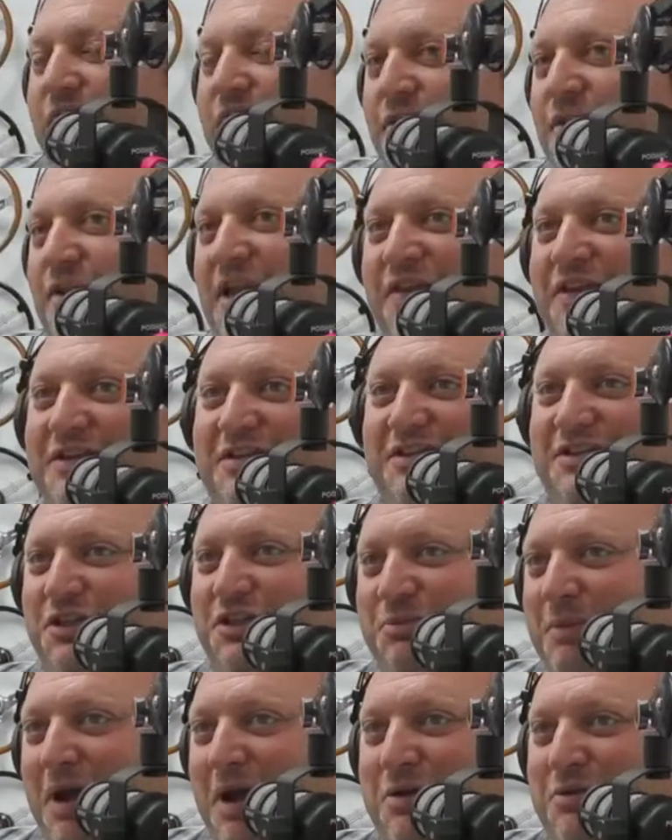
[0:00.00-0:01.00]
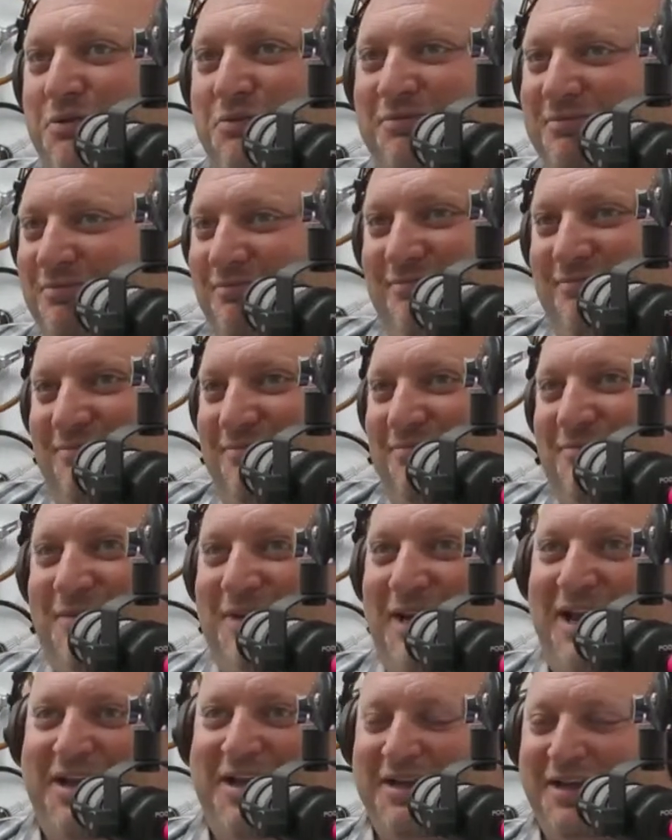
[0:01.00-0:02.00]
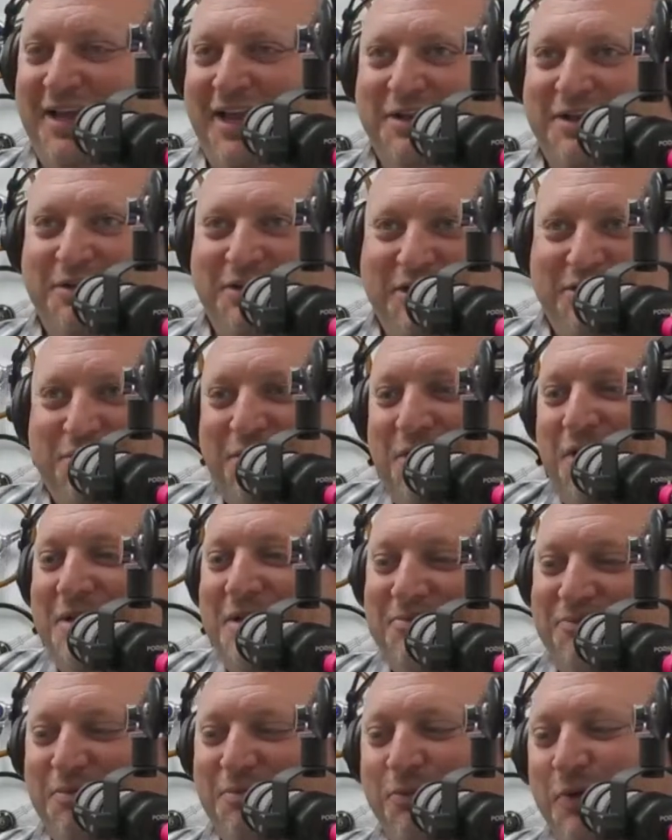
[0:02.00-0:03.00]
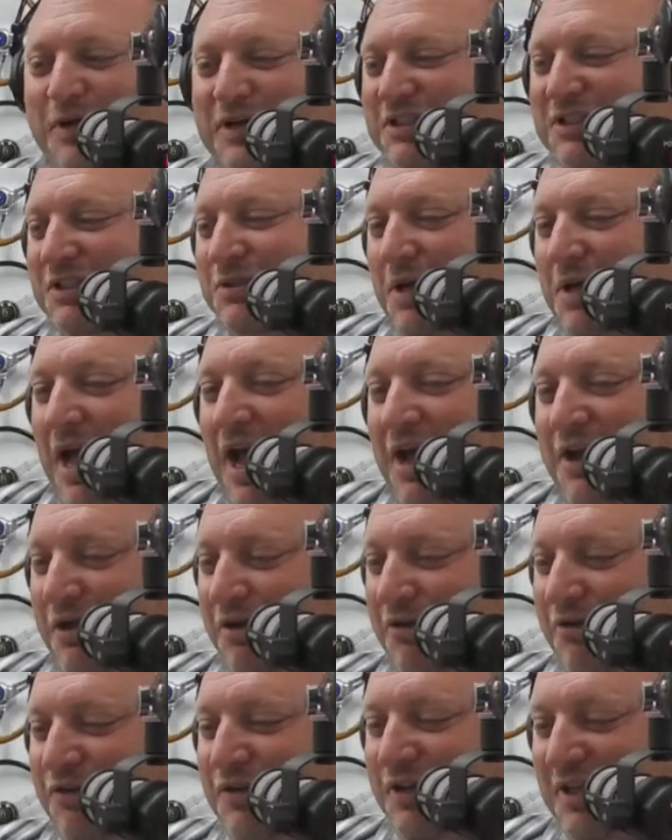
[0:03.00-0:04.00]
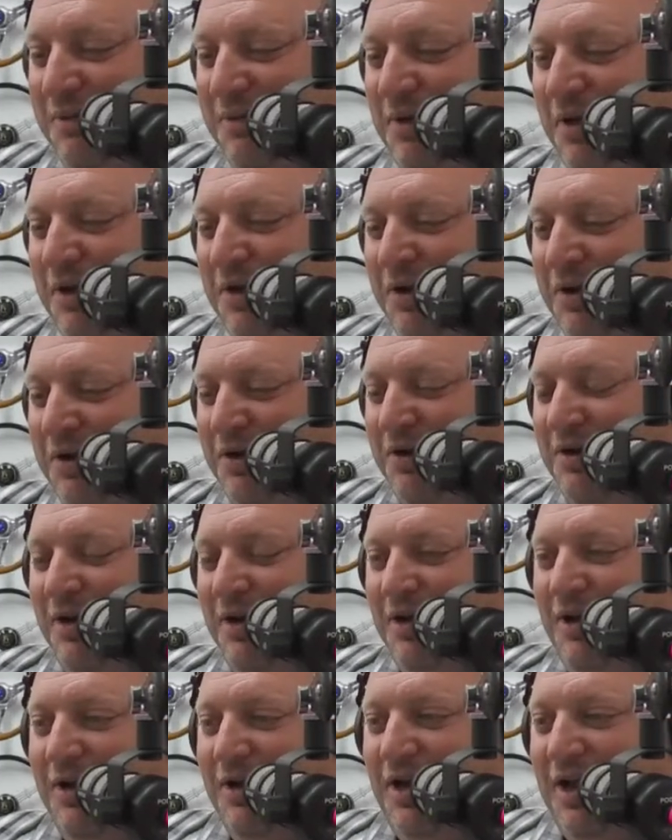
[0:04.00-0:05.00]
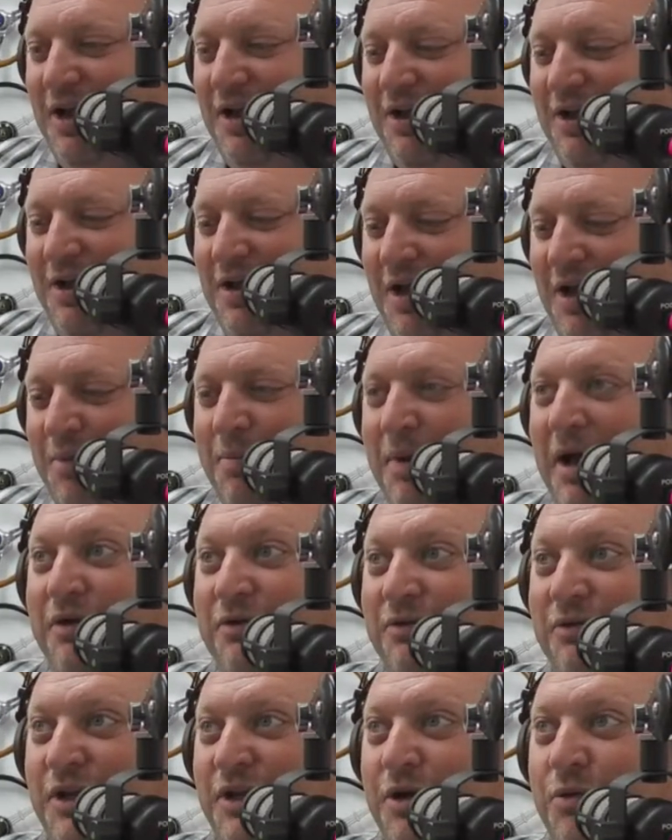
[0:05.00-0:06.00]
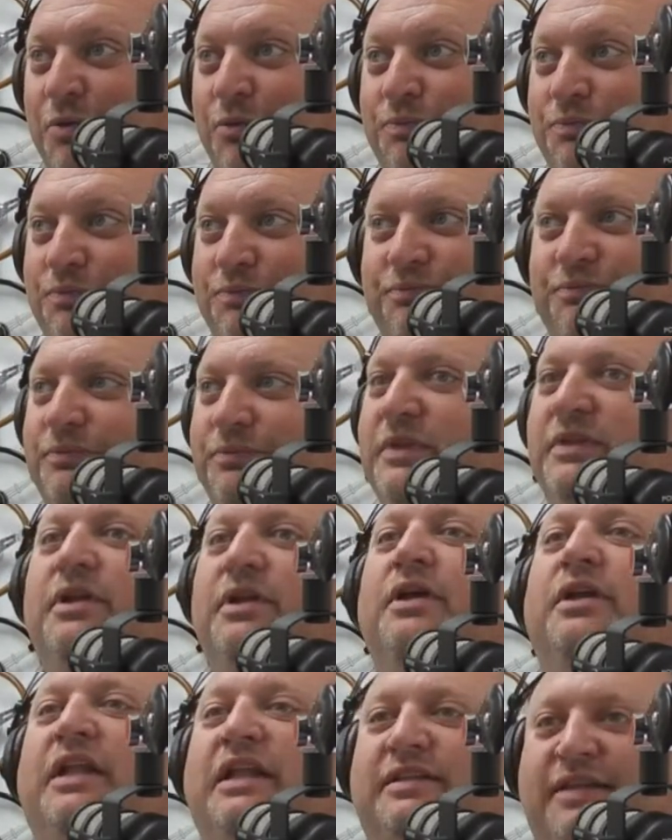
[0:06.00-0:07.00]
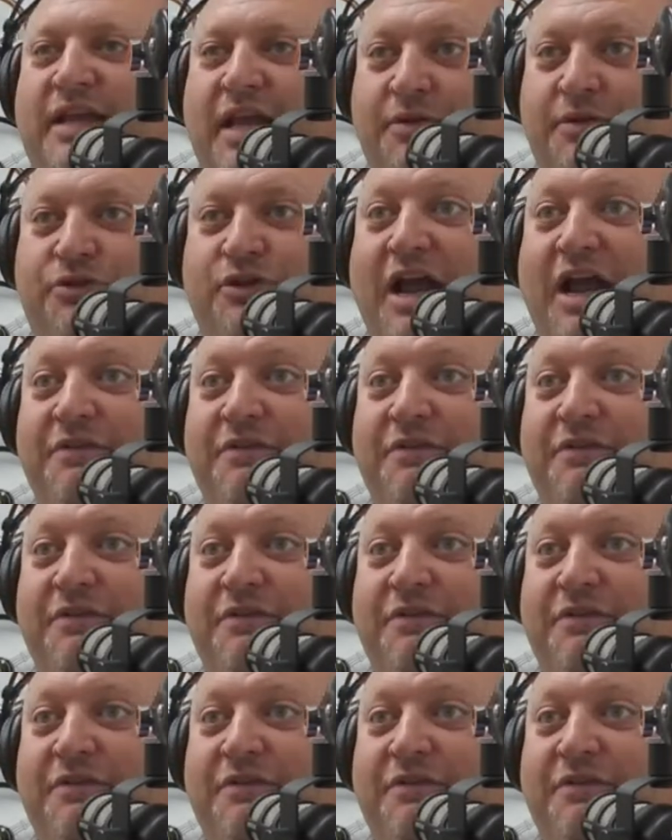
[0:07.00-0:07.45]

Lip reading: And this is just my own, again, these are all hip from questions. How do you feel about, let's say a Travis